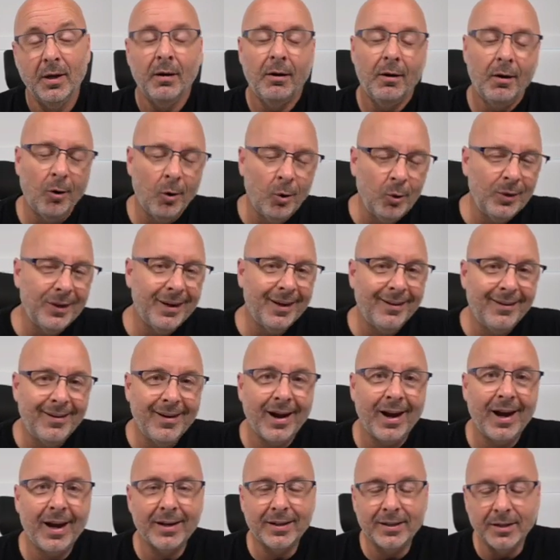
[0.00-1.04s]
Only
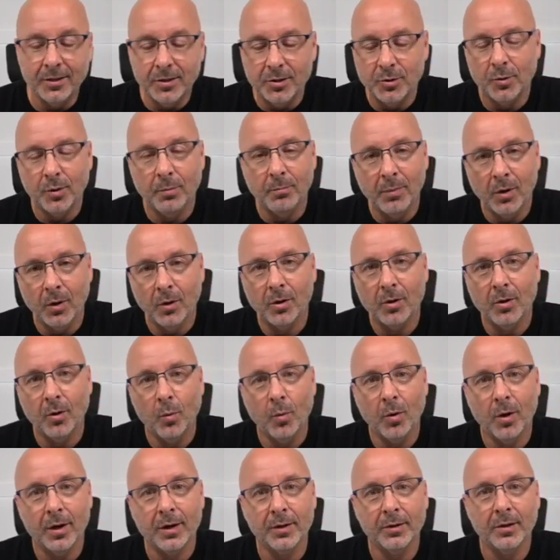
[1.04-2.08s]
God can do a miracle
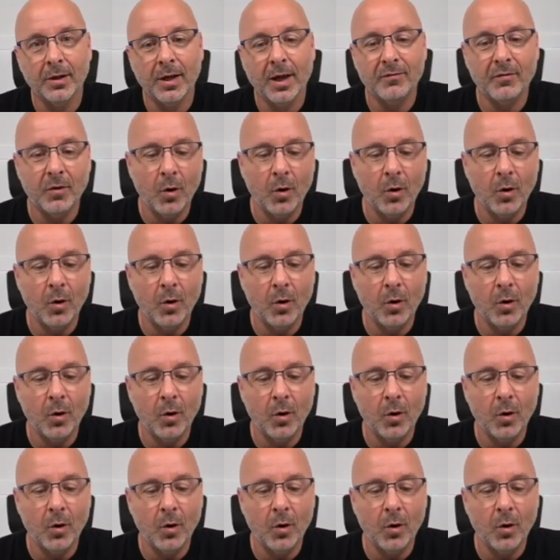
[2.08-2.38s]
work in their life.